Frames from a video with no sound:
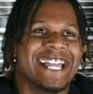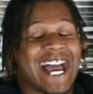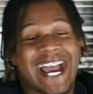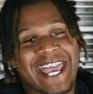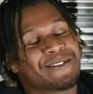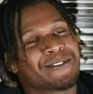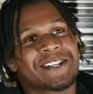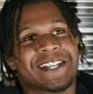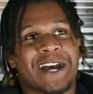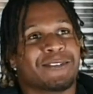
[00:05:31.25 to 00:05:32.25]
I can't
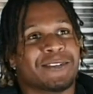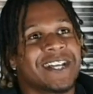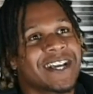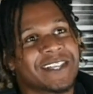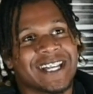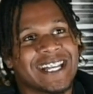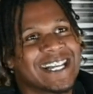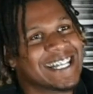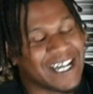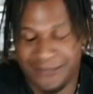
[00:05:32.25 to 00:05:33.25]
freestyle for nothing.
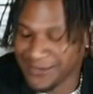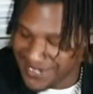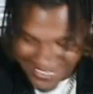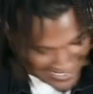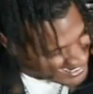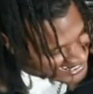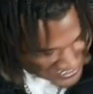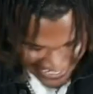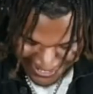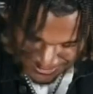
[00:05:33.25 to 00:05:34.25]
Like for nothing. I
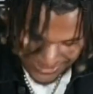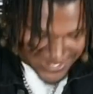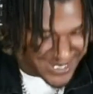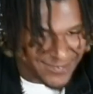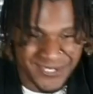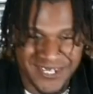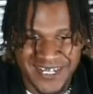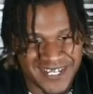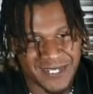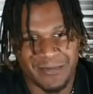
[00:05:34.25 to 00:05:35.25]
cannot freestyle for
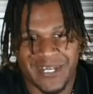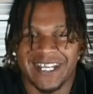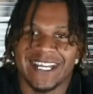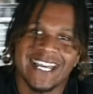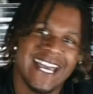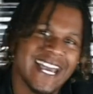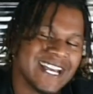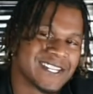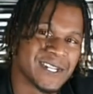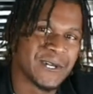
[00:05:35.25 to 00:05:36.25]
nothing, man.
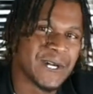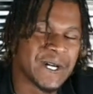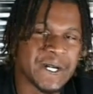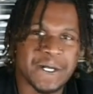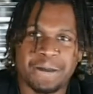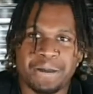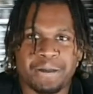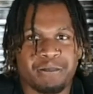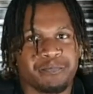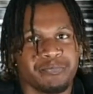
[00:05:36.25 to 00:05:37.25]
So
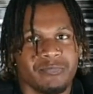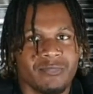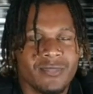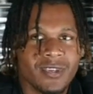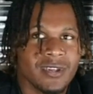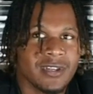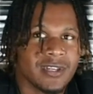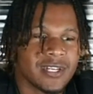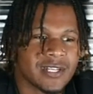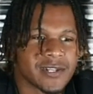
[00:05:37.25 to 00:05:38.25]

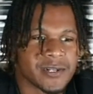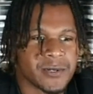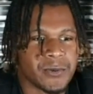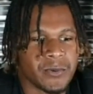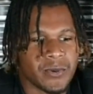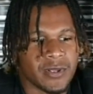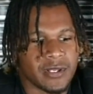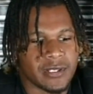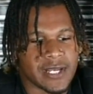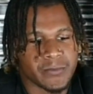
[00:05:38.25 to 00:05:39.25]
yeah, so
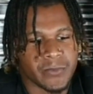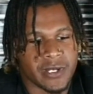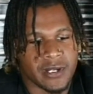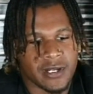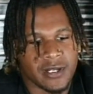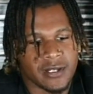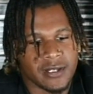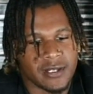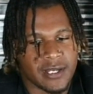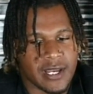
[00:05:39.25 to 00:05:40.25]
that's when I
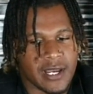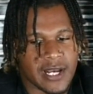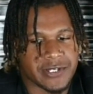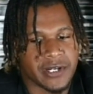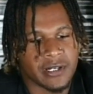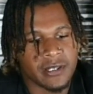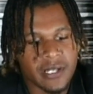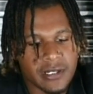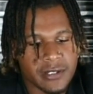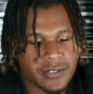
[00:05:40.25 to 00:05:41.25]
started
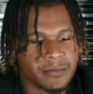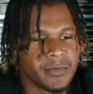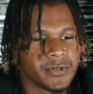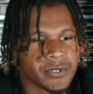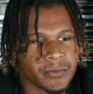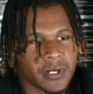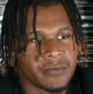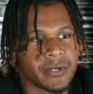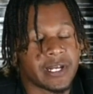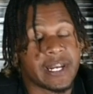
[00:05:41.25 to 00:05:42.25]
looking into music,
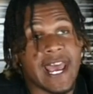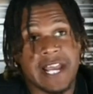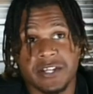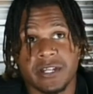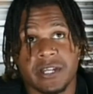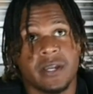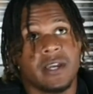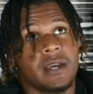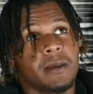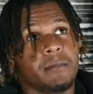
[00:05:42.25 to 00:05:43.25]
whatever. And actually,
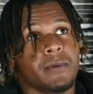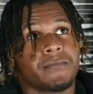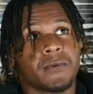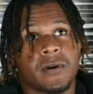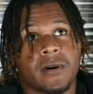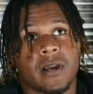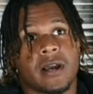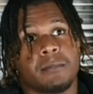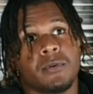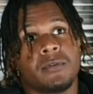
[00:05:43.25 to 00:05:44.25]
before
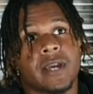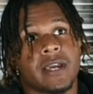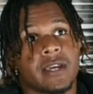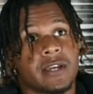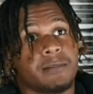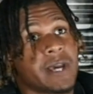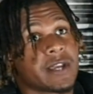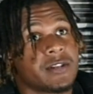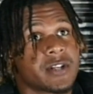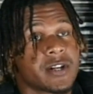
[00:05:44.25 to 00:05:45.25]
I moved down here and
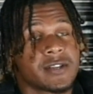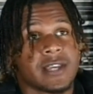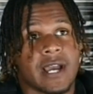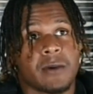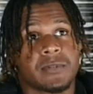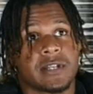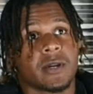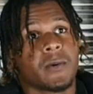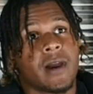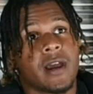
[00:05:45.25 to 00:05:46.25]
back in Jersey, I was in
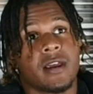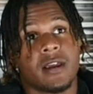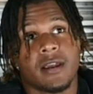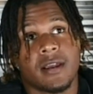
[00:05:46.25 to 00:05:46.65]
the choir,